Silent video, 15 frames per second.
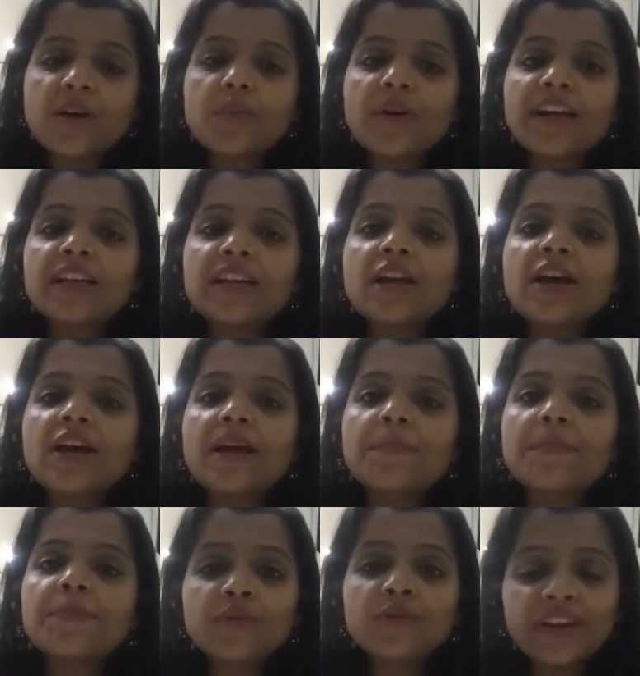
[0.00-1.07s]
while
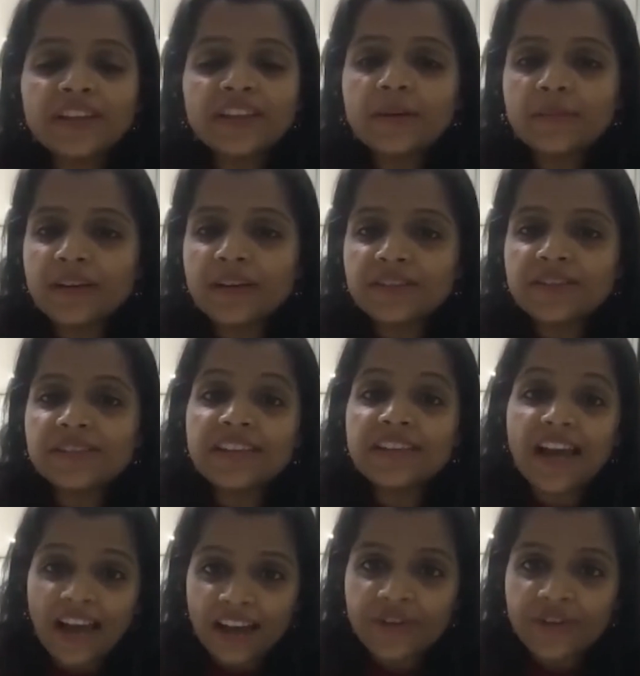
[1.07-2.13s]
improving their margins
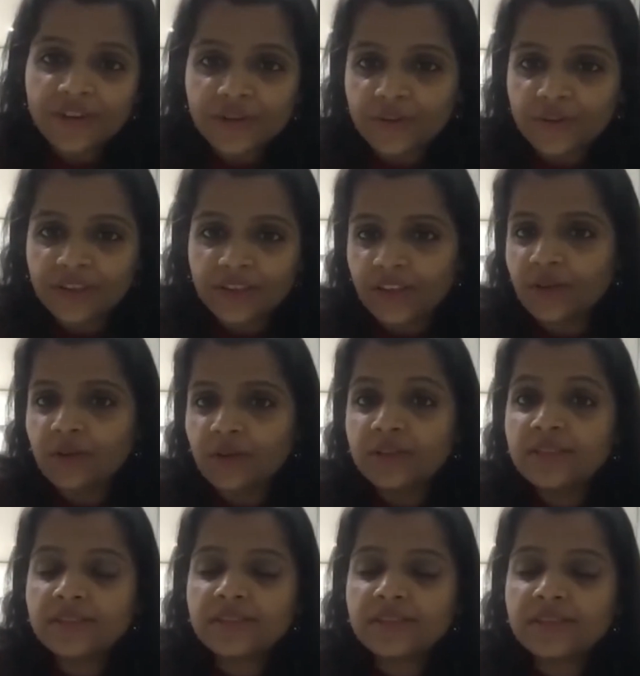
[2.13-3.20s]
and reducing their
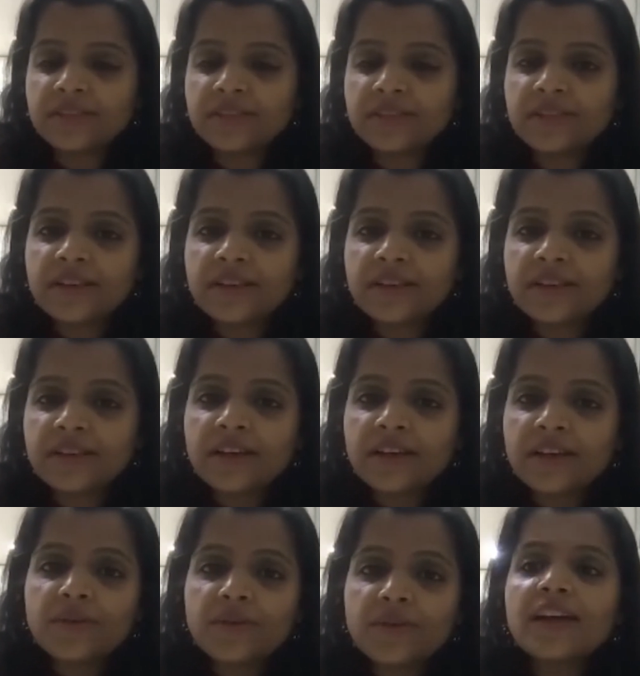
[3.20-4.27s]
costs.
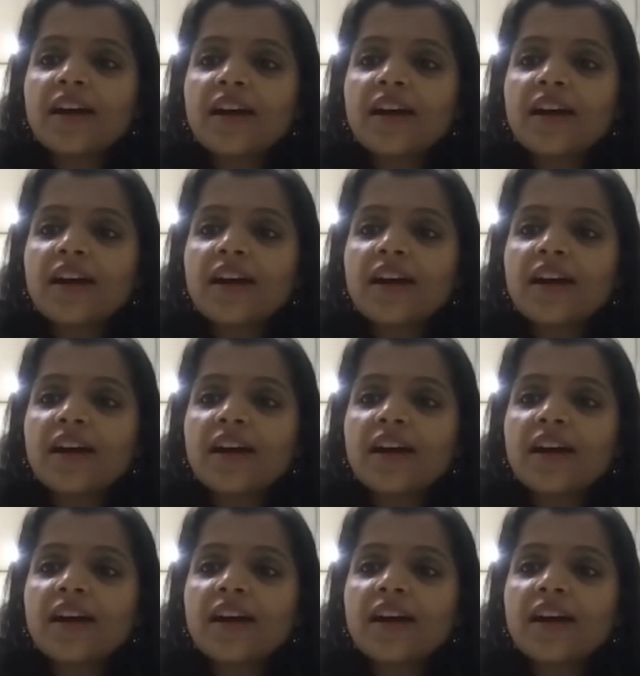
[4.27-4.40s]
Okay.